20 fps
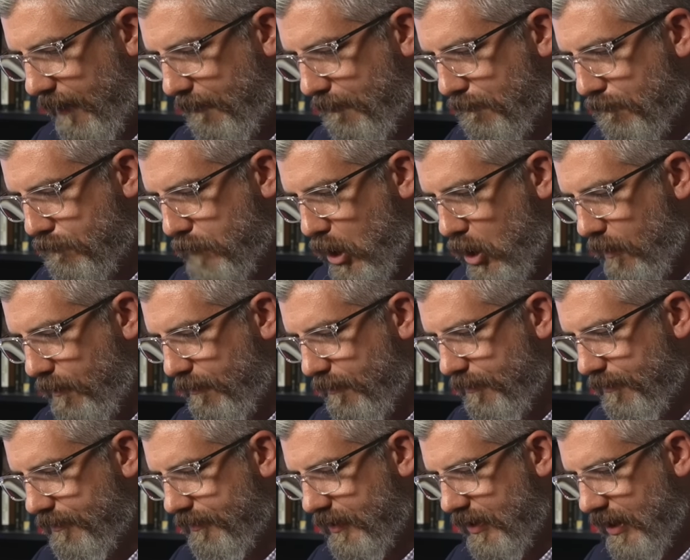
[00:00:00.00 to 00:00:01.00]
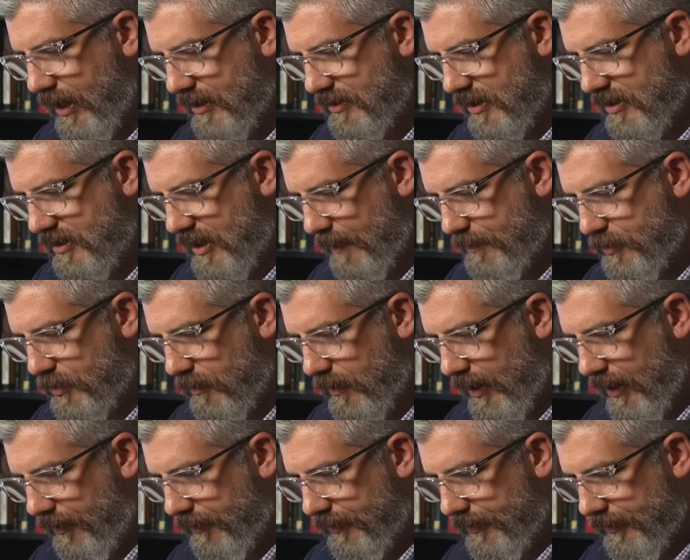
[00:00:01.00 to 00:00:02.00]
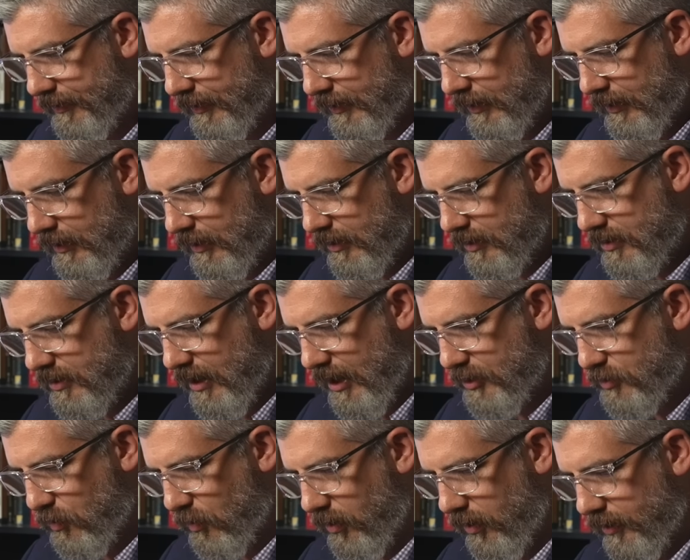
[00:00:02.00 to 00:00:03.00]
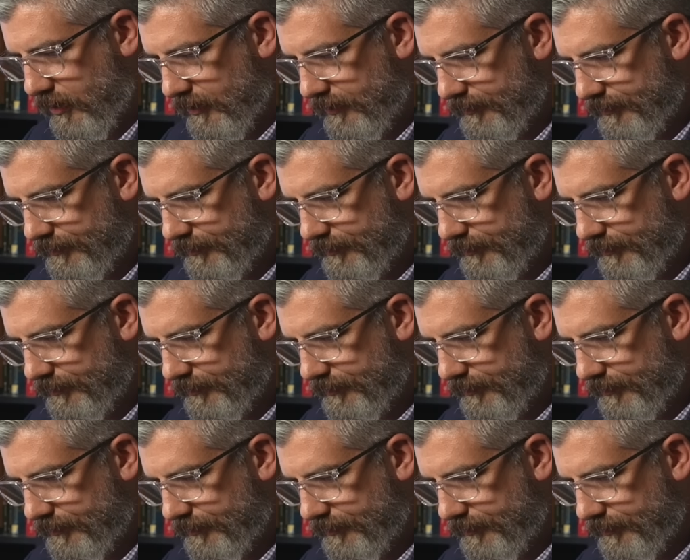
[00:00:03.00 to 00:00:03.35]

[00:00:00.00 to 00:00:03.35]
Boop, as he steps around. It's nice work.